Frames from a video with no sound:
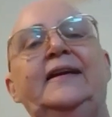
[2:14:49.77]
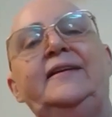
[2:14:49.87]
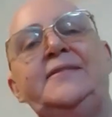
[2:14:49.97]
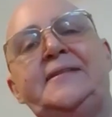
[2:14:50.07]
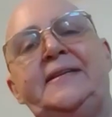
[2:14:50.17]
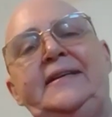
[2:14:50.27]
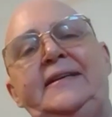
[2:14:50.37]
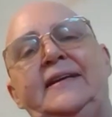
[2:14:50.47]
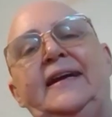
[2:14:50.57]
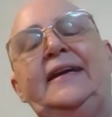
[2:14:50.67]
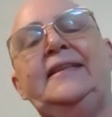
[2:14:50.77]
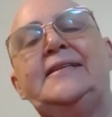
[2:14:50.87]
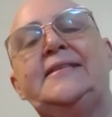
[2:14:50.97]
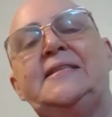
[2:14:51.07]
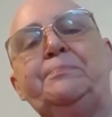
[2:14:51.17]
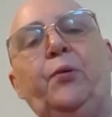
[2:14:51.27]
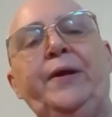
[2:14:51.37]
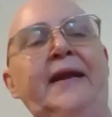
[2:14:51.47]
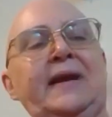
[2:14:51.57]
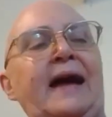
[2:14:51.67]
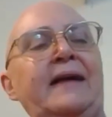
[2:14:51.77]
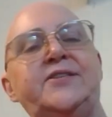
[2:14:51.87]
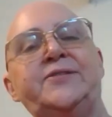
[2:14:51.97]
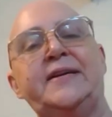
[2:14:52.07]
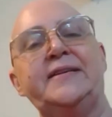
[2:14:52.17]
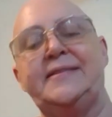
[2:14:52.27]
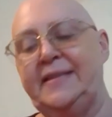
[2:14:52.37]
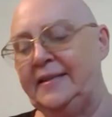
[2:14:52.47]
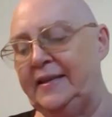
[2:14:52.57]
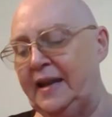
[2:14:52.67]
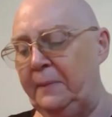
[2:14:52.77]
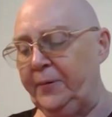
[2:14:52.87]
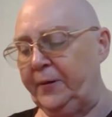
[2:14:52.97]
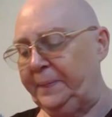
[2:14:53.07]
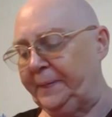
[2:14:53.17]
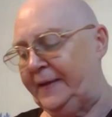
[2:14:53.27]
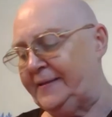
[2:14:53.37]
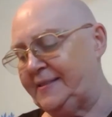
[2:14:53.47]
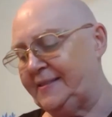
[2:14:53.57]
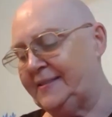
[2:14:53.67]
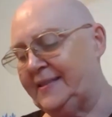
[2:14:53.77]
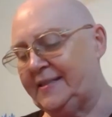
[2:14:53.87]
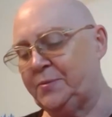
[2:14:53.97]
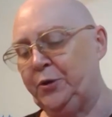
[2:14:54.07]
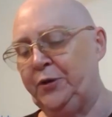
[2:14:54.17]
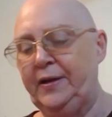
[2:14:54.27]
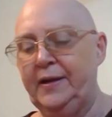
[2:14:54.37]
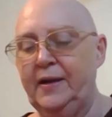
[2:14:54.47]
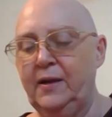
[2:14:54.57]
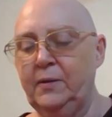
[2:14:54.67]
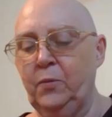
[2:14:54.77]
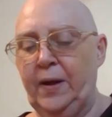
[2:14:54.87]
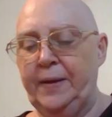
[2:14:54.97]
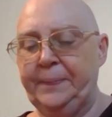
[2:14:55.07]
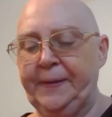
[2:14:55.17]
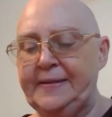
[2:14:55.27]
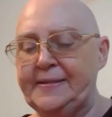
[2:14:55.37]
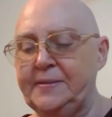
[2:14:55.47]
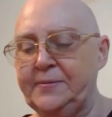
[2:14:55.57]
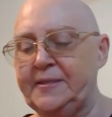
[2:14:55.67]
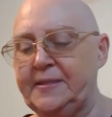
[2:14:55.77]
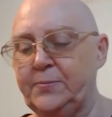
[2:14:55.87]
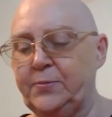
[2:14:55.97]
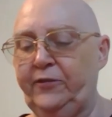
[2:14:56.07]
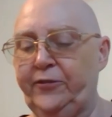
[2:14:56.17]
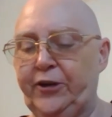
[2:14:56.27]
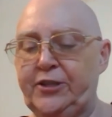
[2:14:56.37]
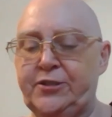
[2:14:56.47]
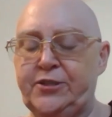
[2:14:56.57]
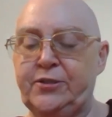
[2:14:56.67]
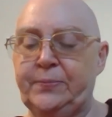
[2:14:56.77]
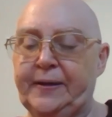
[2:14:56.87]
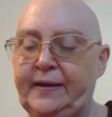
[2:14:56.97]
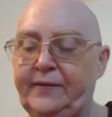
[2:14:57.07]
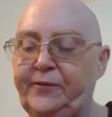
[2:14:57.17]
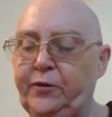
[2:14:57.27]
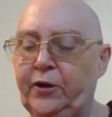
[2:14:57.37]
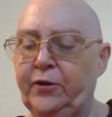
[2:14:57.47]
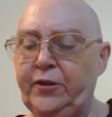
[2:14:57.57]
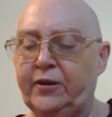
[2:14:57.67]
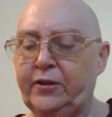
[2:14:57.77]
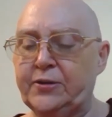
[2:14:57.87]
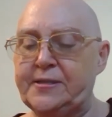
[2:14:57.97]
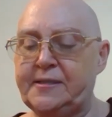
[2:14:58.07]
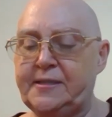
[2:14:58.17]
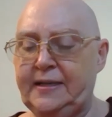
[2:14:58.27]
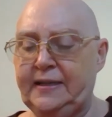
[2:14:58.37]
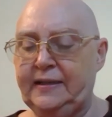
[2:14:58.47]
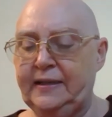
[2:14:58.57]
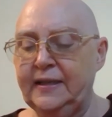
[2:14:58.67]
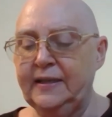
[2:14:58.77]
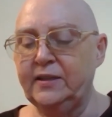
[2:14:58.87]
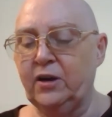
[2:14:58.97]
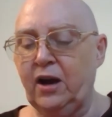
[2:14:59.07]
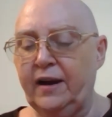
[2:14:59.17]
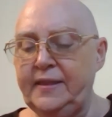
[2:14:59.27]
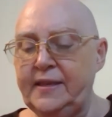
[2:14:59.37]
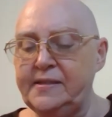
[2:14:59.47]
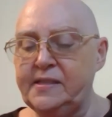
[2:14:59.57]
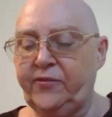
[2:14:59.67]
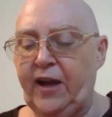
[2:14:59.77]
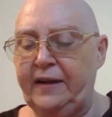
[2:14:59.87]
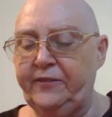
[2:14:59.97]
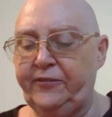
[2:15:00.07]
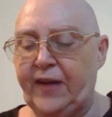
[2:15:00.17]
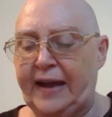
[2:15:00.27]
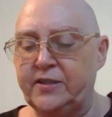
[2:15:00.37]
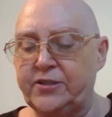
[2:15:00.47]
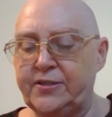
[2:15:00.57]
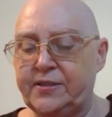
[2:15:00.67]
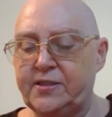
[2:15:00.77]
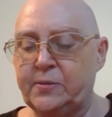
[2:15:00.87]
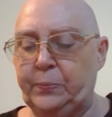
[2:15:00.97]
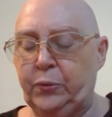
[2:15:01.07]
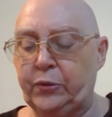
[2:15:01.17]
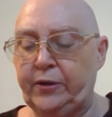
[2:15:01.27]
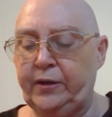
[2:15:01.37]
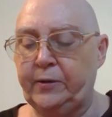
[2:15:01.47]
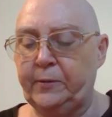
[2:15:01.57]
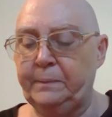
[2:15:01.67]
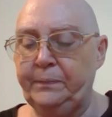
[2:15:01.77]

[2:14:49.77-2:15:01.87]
You see? And this is pointed out to us in a number of places. In this one, one place it was referring to too, but if you go there, you'll see there are these five factors that support you.